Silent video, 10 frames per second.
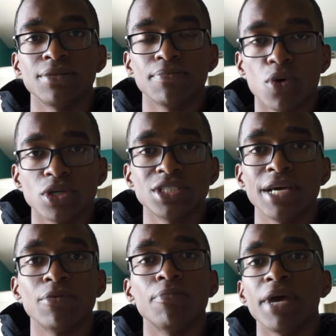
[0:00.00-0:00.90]
more
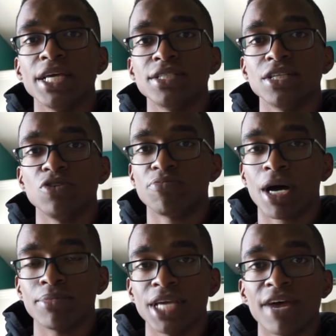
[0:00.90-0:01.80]
stable base than you've
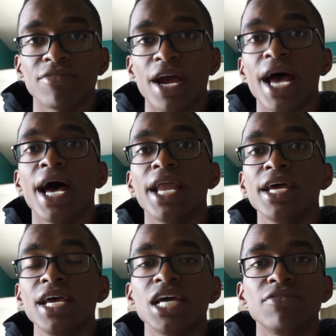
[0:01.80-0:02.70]
probably ever had
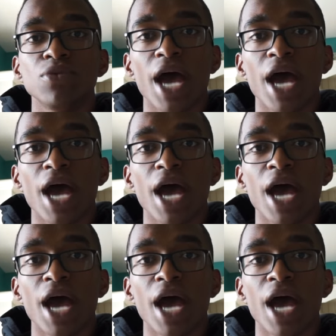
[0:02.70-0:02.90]
if you